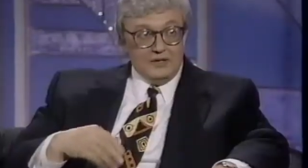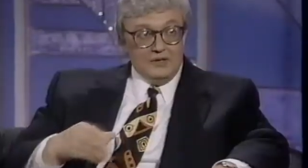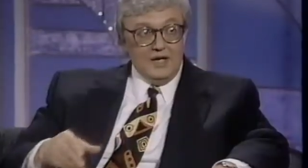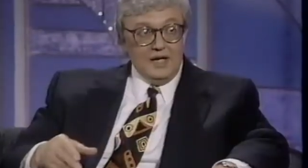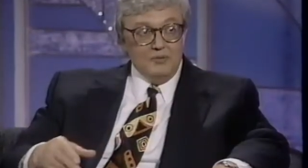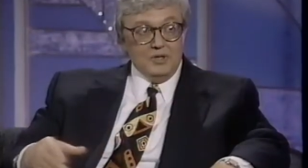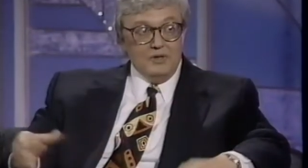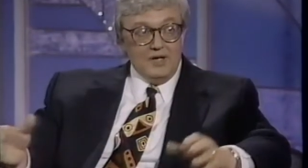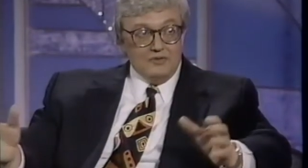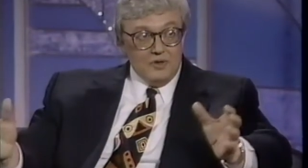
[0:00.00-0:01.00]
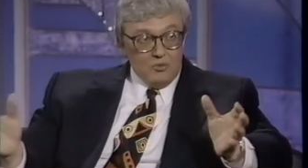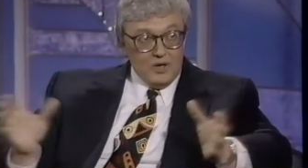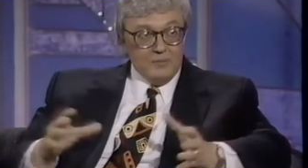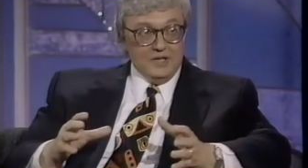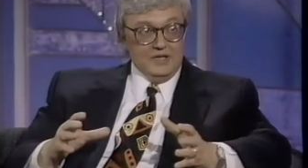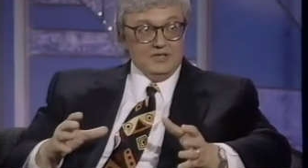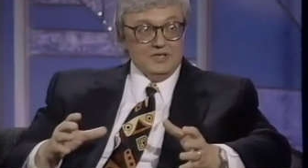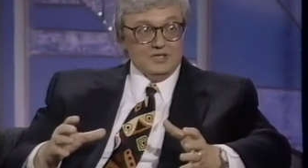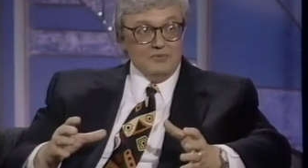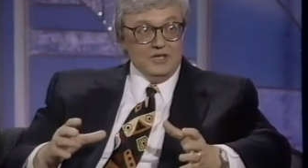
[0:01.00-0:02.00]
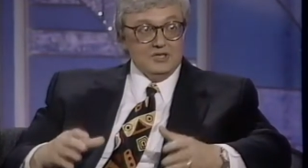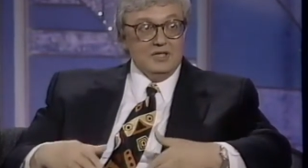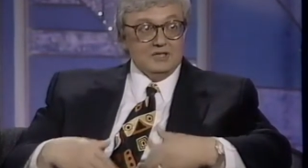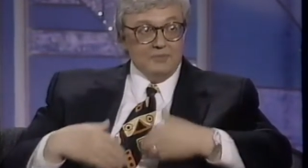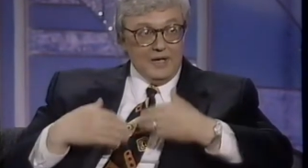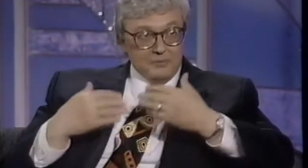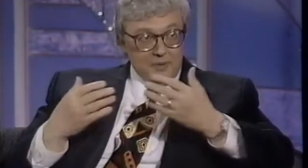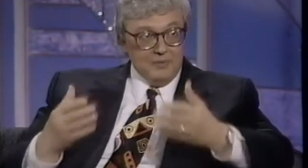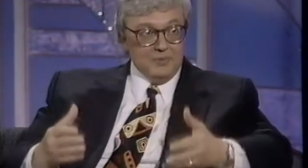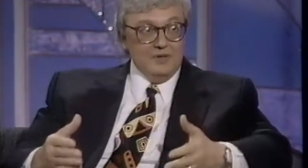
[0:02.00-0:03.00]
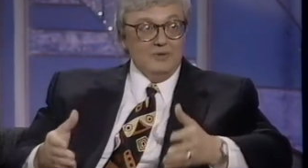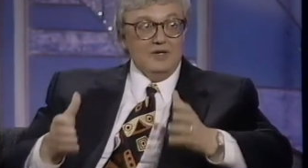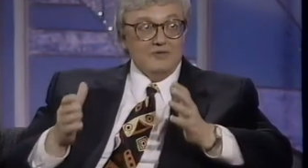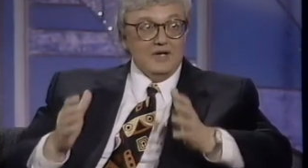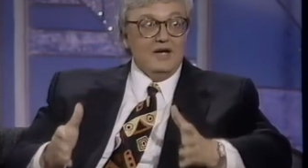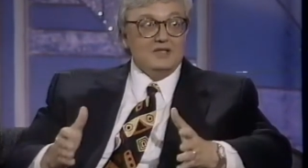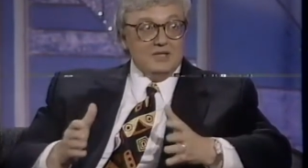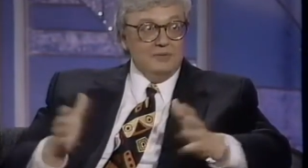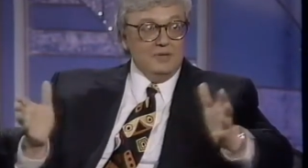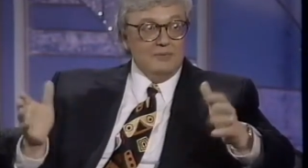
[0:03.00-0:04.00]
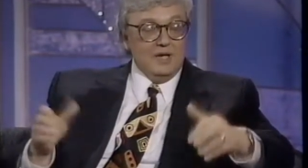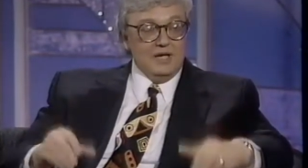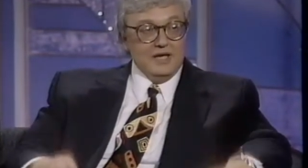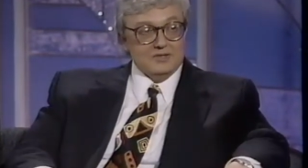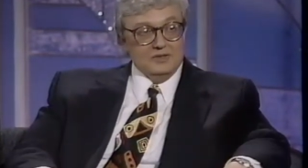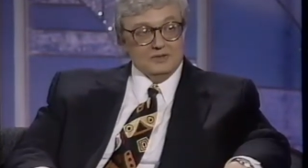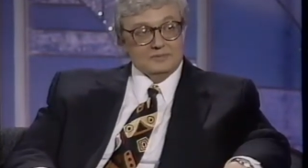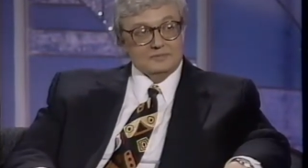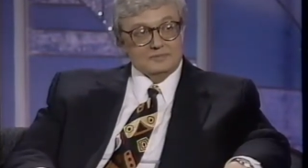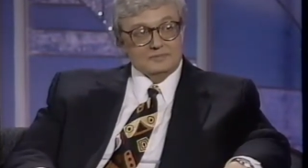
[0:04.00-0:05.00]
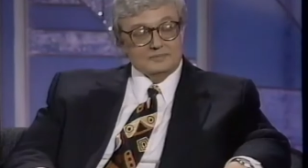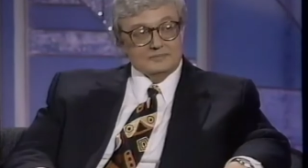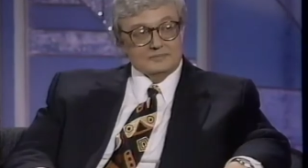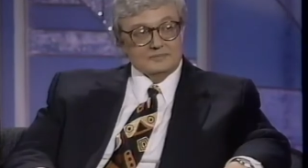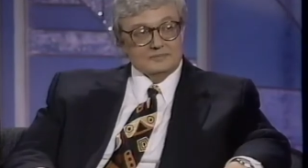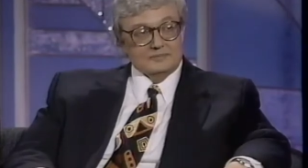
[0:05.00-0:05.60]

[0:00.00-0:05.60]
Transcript: it or not, when you have women in the situation, it's about people. And when you have guys, it can be about action. Yeah. I